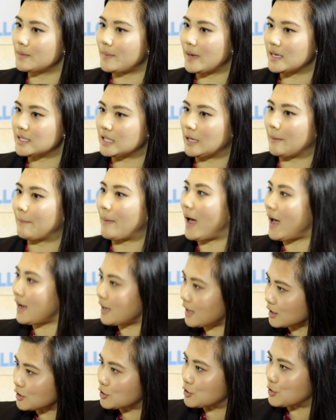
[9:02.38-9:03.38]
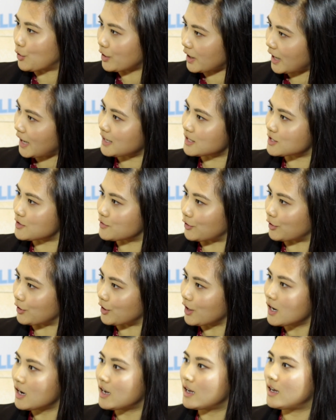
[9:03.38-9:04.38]
to basically package your case
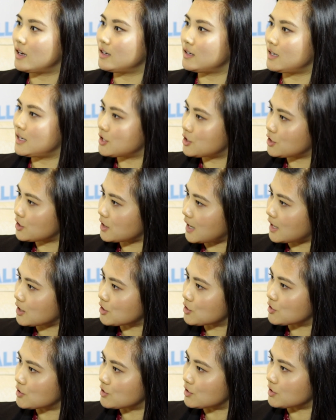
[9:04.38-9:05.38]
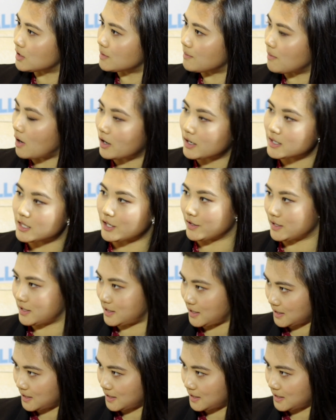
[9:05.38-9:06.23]
for an international monetary